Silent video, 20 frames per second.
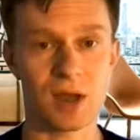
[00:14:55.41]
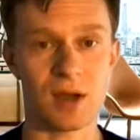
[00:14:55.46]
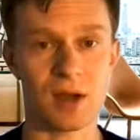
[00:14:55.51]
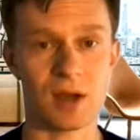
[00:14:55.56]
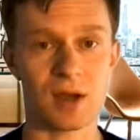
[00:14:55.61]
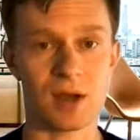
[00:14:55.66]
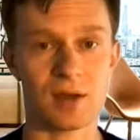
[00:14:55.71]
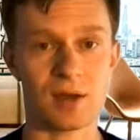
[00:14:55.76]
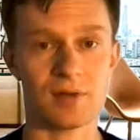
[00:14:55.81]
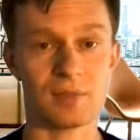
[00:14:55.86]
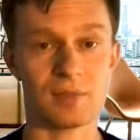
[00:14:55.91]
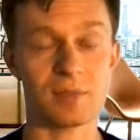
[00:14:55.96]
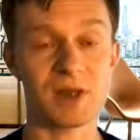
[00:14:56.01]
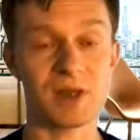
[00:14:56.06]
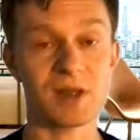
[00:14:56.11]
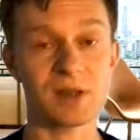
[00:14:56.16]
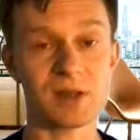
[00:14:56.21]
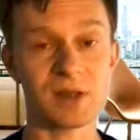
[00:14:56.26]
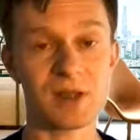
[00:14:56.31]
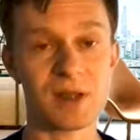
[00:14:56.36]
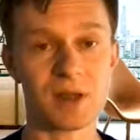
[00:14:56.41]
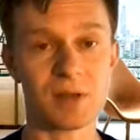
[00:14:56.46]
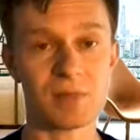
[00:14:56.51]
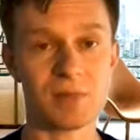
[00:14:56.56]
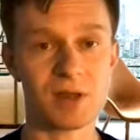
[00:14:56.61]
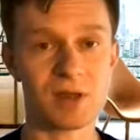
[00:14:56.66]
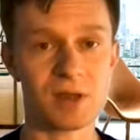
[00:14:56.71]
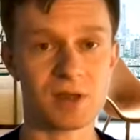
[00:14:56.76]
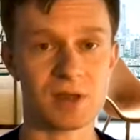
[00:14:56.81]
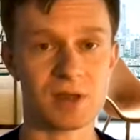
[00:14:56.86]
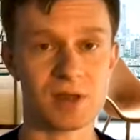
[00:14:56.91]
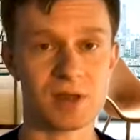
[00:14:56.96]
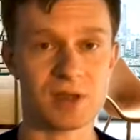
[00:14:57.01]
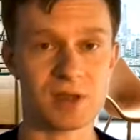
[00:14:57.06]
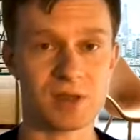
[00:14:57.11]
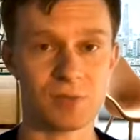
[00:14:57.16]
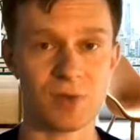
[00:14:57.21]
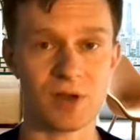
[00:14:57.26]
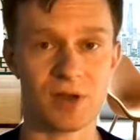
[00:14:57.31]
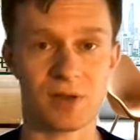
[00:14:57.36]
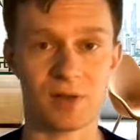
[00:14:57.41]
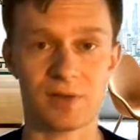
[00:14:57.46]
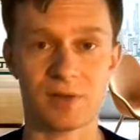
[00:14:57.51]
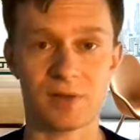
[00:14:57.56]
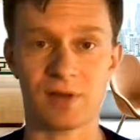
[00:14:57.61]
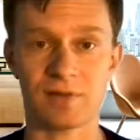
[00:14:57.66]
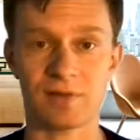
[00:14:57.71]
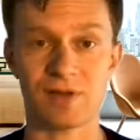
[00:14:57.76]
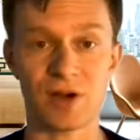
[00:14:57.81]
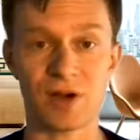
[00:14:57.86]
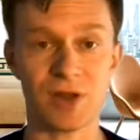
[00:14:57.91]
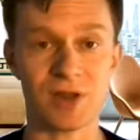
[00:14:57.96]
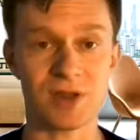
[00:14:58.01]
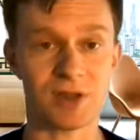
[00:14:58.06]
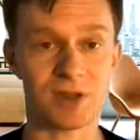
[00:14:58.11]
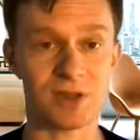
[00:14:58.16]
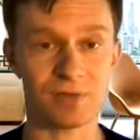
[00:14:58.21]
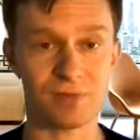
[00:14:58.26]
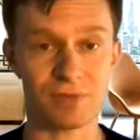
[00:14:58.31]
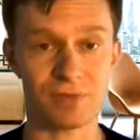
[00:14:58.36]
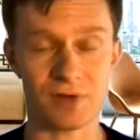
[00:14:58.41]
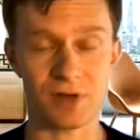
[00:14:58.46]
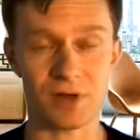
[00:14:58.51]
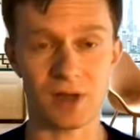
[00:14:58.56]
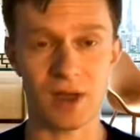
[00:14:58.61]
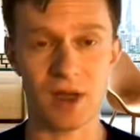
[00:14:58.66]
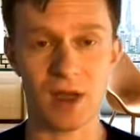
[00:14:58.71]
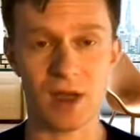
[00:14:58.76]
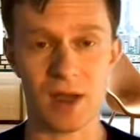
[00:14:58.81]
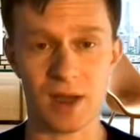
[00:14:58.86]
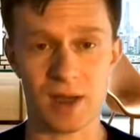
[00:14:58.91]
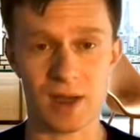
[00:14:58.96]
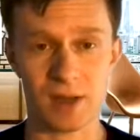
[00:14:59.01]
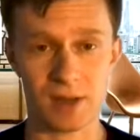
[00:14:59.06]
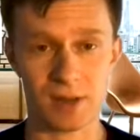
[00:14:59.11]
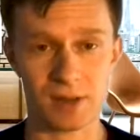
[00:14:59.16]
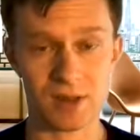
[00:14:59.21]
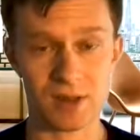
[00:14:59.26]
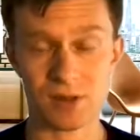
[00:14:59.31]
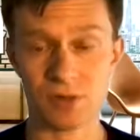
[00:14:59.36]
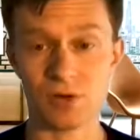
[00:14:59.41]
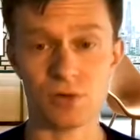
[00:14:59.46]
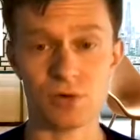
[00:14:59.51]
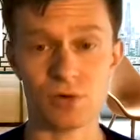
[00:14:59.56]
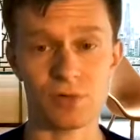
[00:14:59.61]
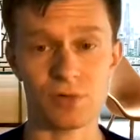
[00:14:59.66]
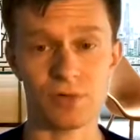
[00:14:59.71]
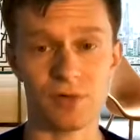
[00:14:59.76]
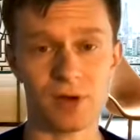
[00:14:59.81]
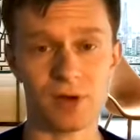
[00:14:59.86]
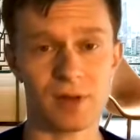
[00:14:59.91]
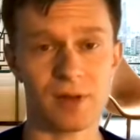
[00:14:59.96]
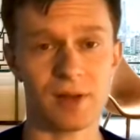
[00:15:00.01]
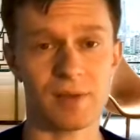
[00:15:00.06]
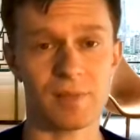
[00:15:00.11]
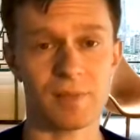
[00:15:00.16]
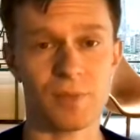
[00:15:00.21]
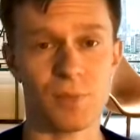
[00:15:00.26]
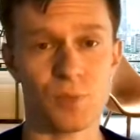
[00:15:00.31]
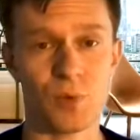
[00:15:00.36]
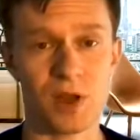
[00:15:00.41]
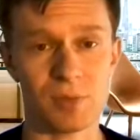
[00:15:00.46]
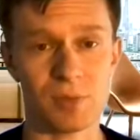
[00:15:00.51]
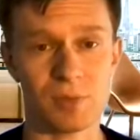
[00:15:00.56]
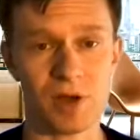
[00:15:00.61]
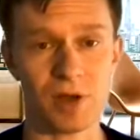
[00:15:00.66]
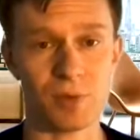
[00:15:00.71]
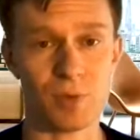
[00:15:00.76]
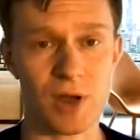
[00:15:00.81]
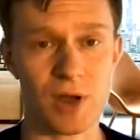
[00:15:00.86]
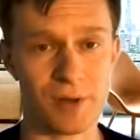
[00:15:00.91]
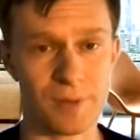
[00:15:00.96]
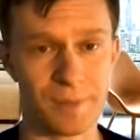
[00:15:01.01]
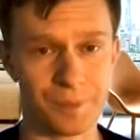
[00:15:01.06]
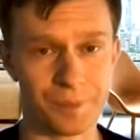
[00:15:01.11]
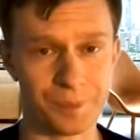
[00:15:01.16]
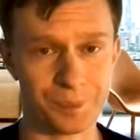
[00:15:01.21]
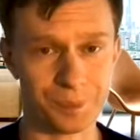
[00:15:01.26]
The middle segment is where the variants differ. Let's go over them one by one.